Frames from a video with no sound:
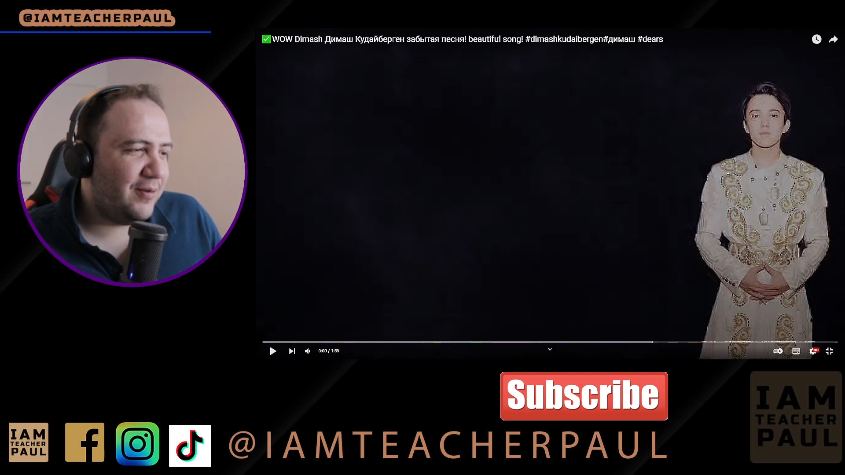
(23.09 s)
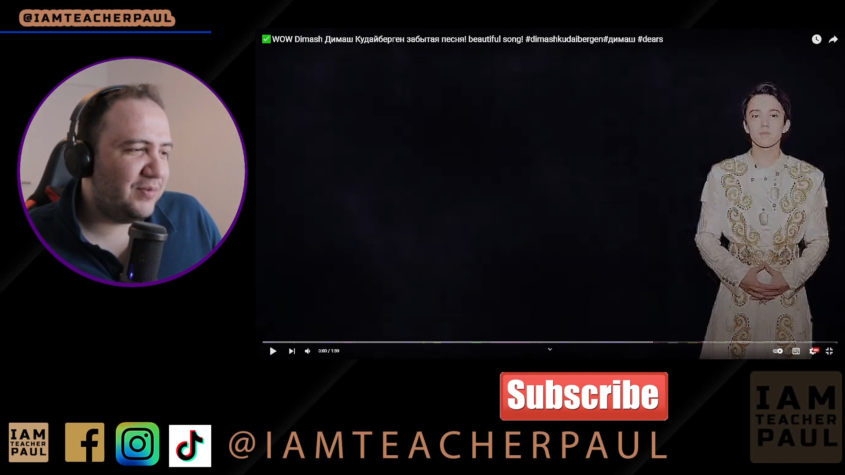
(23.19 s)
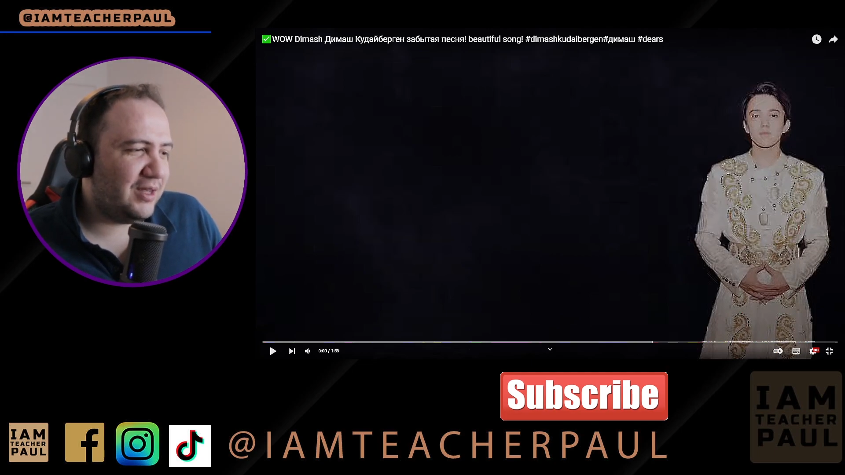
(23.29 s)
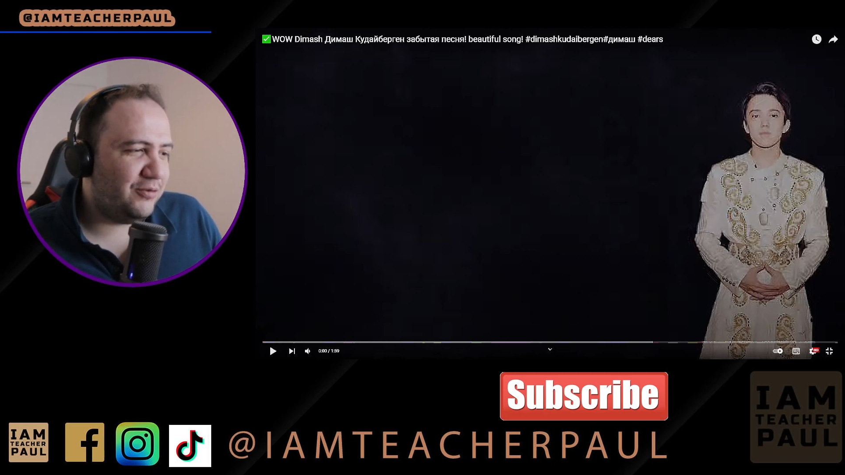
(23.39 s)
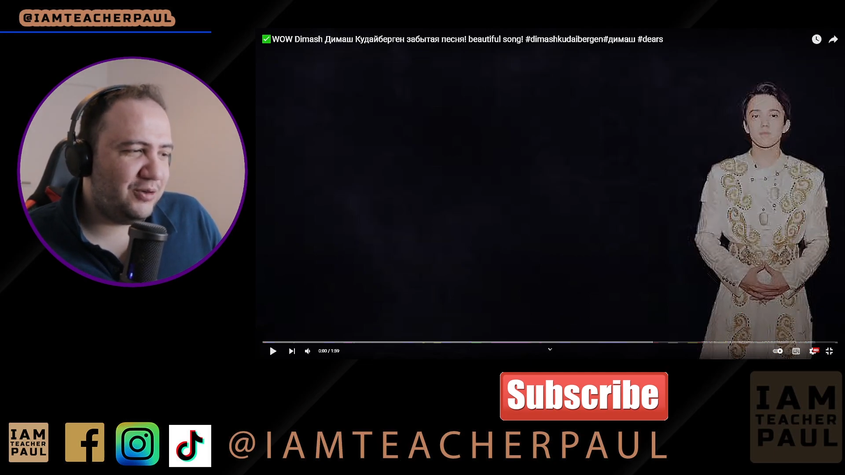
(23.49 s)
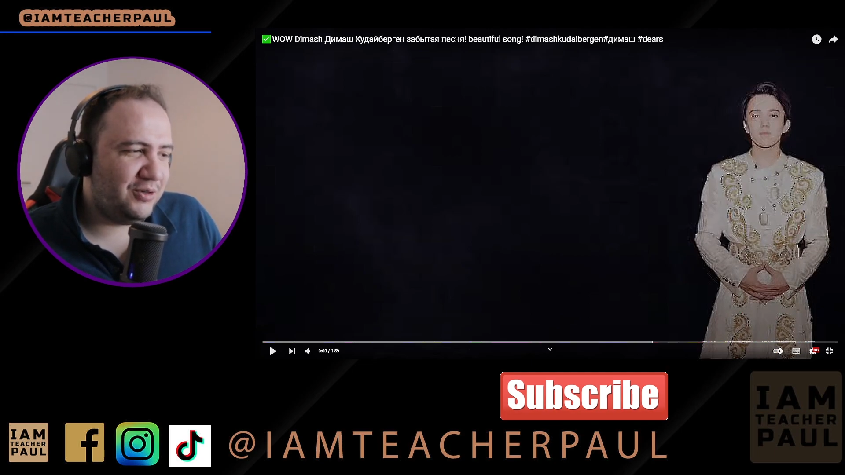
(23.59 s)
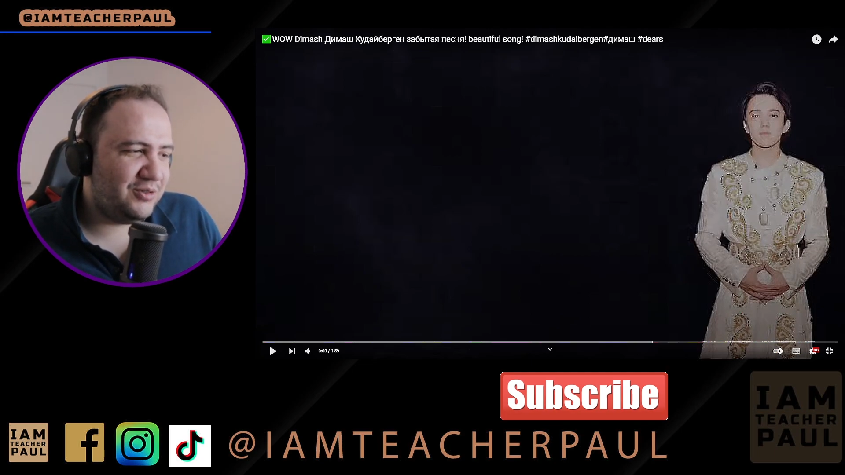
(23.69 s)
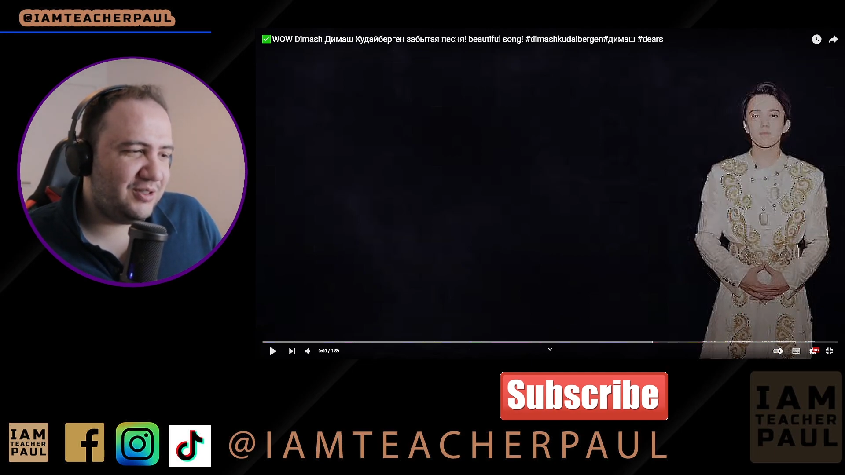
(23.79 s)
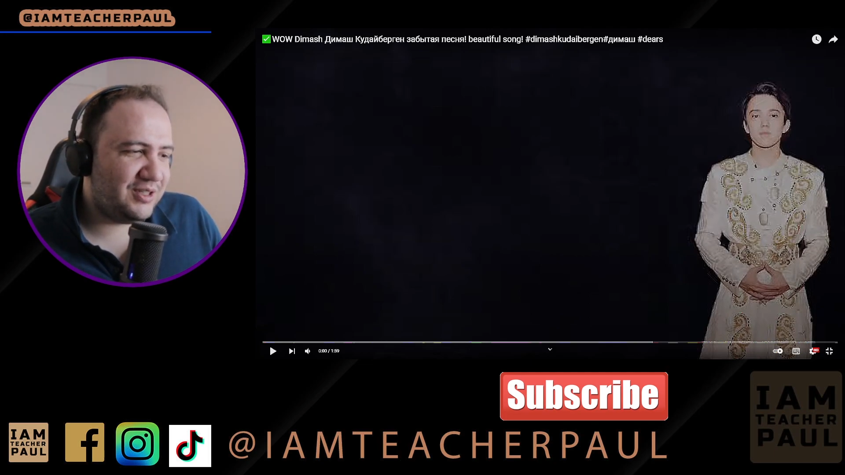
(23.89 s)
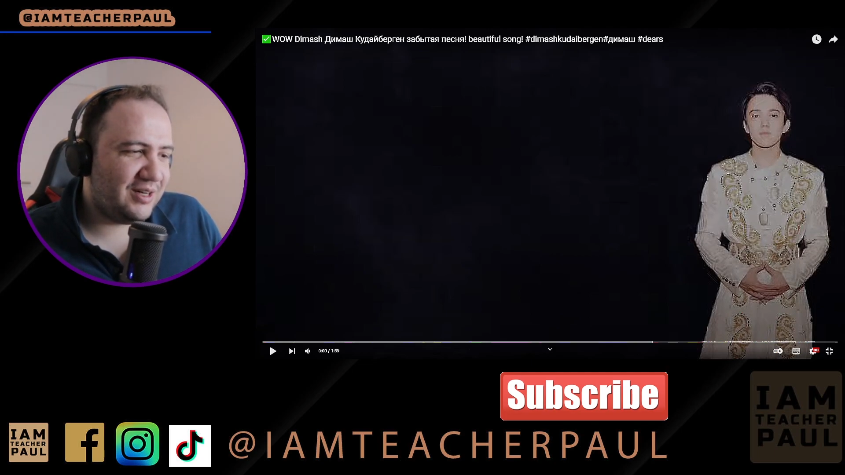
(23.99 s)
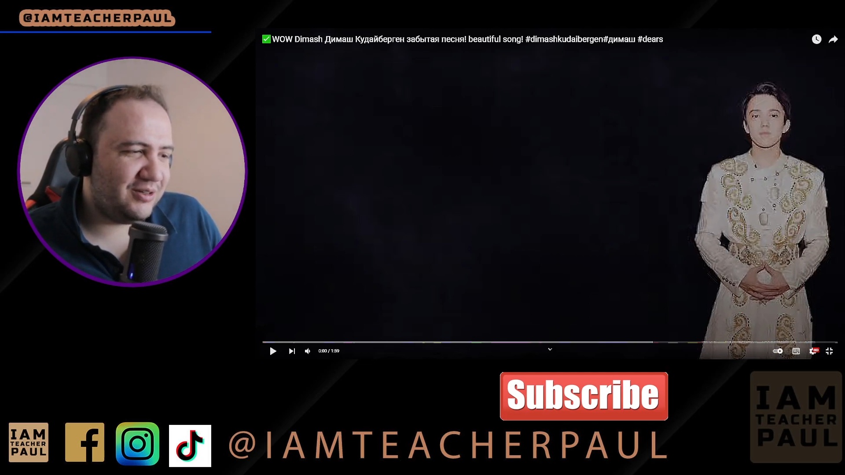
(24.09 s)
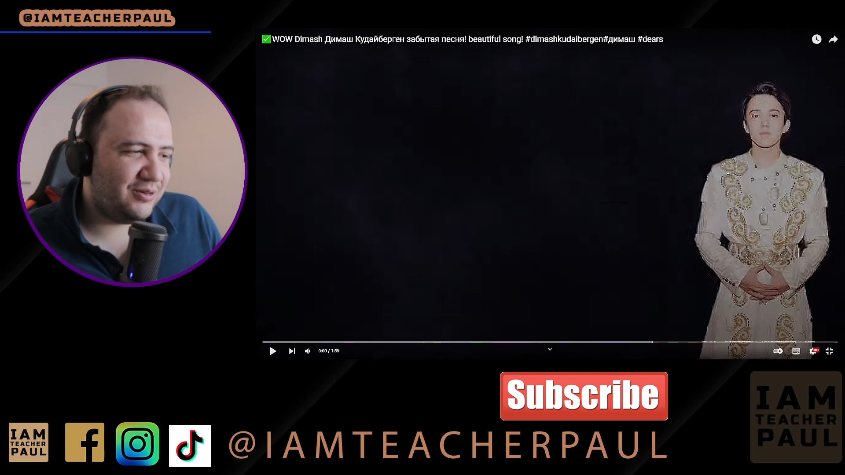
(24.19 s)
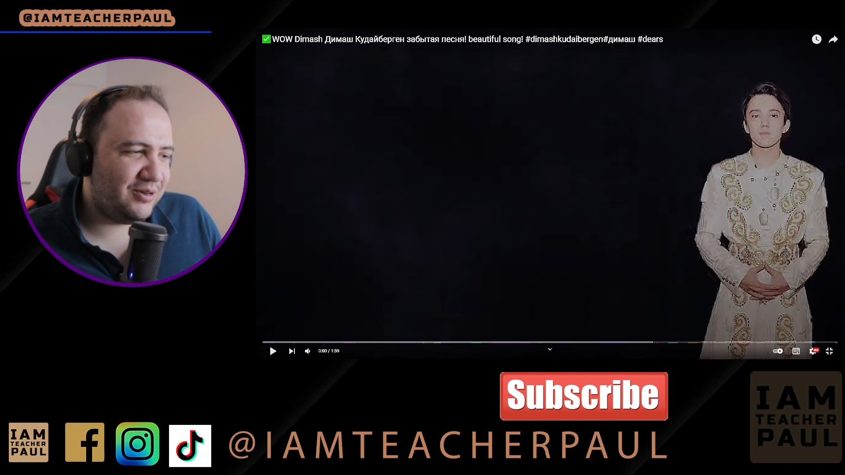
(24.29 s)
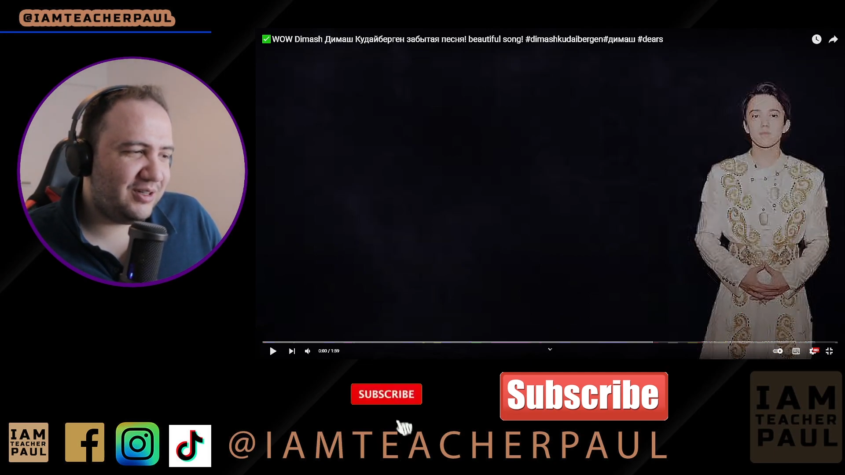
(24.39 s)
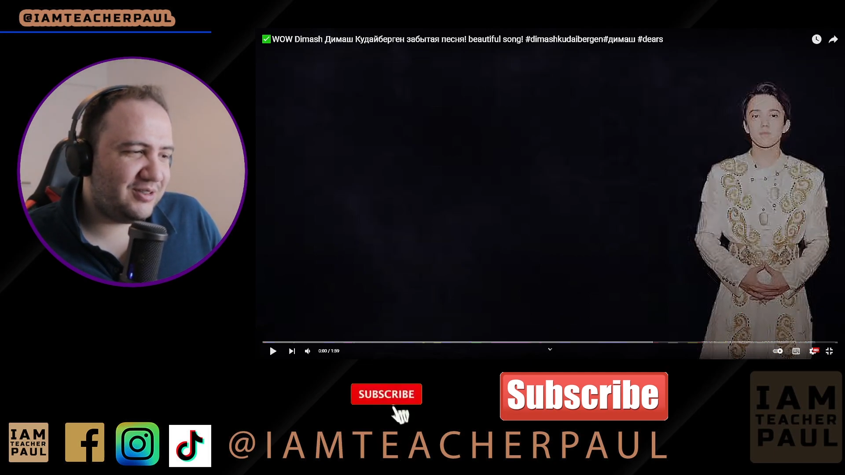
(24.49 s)
If you're new to the channel, don't
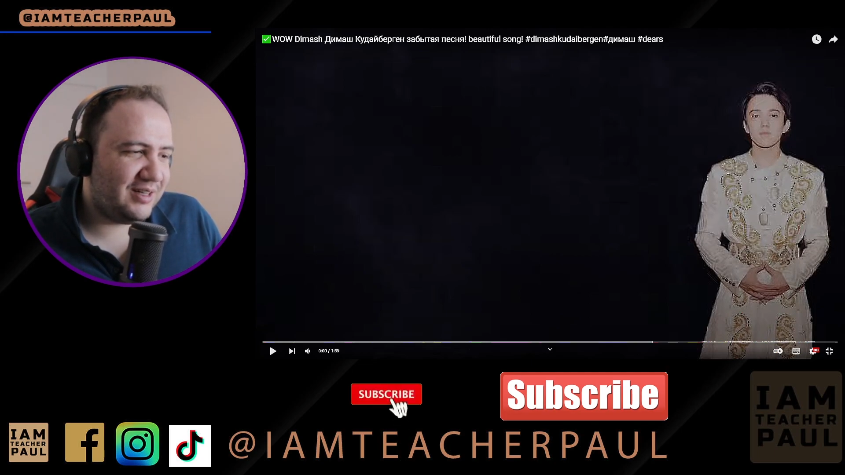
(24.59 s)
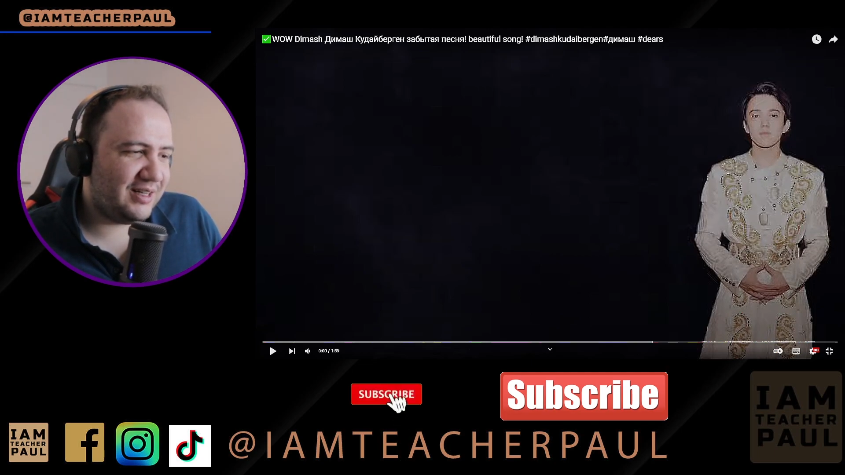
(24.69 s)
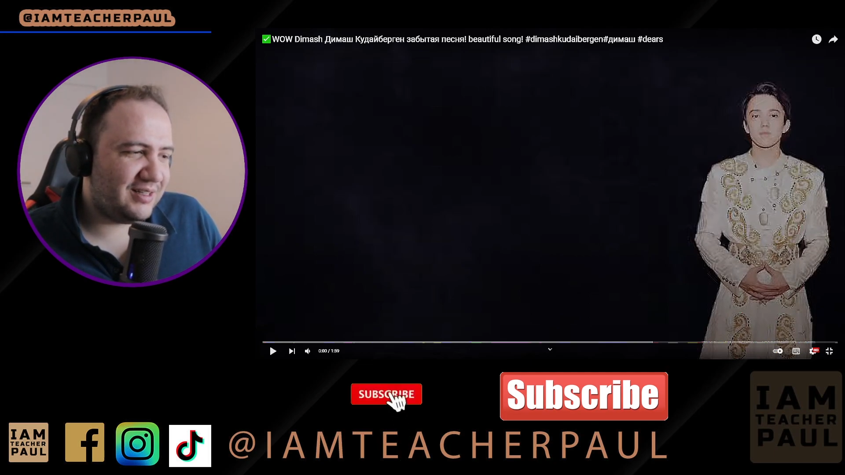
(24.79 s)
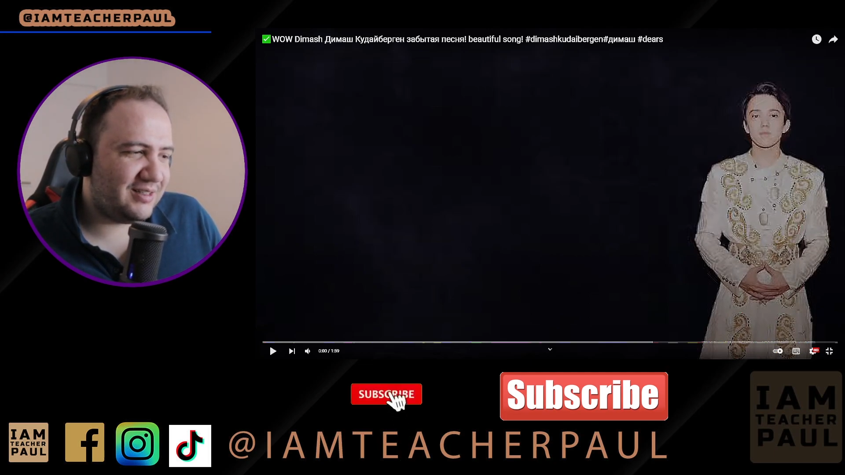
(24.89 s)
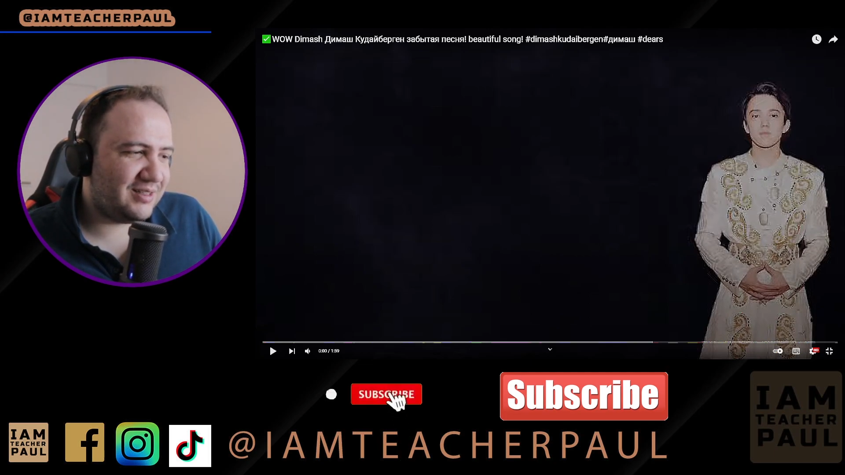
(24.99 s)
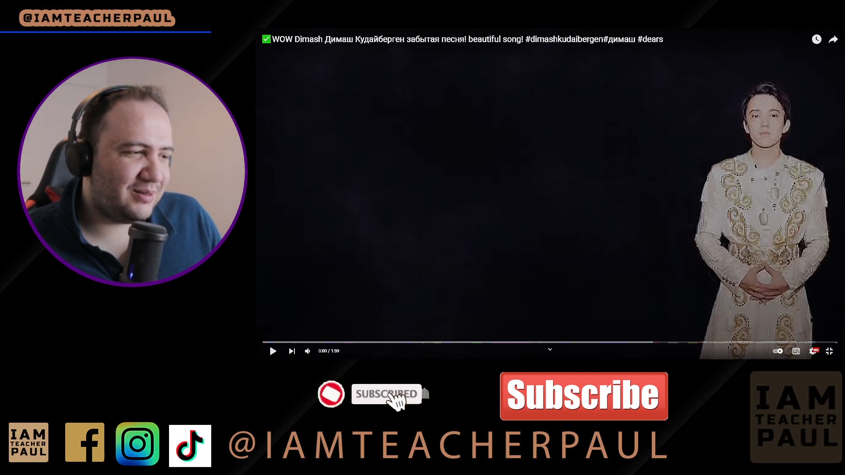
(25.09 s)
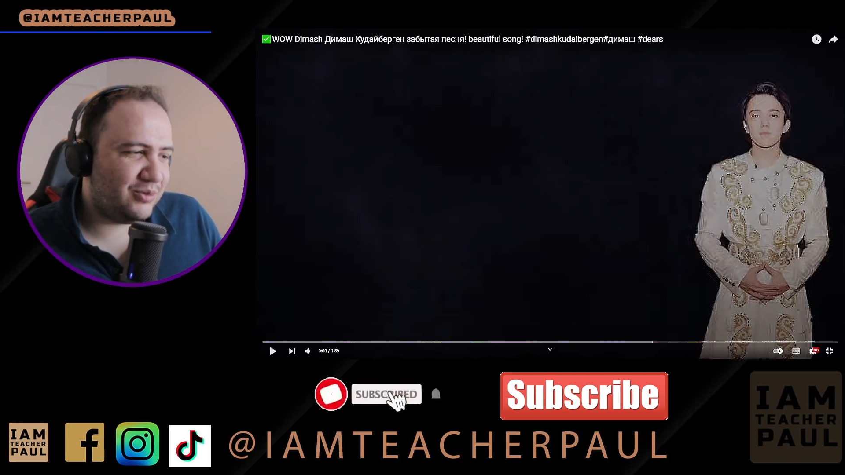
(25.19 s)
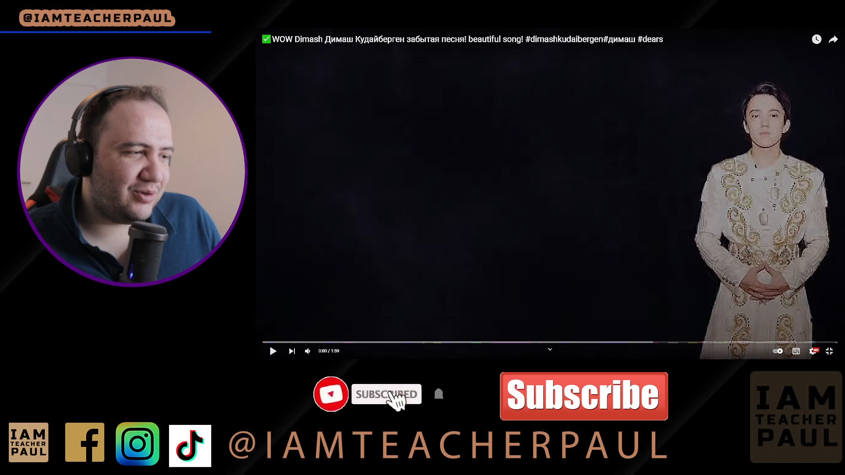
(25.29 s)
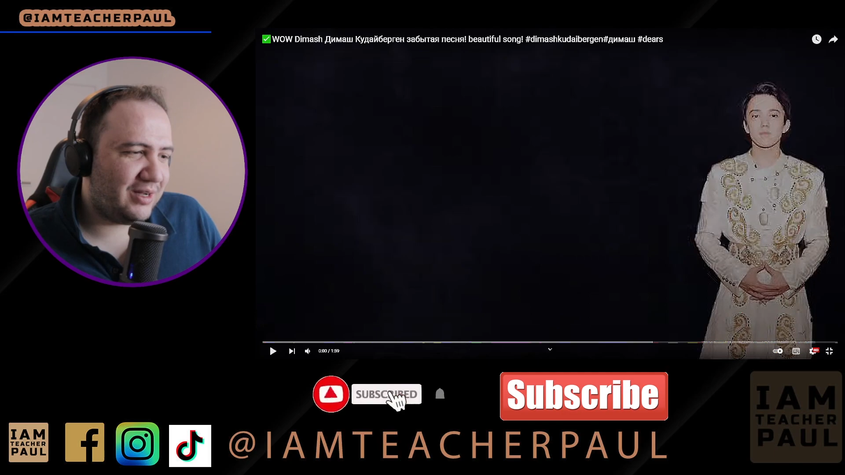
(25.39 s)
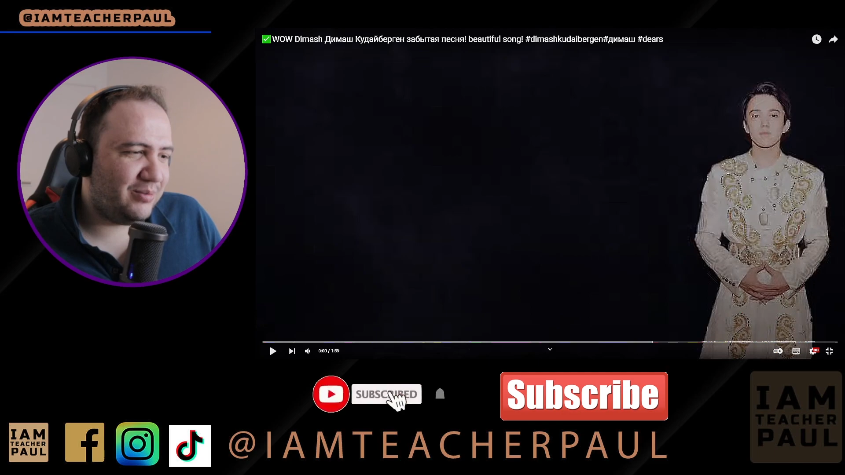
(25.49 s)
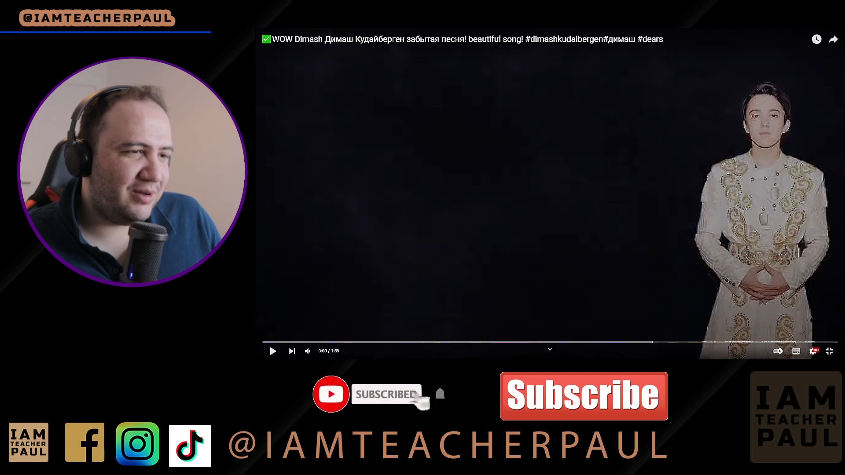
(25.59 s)
forget to like and subscribe.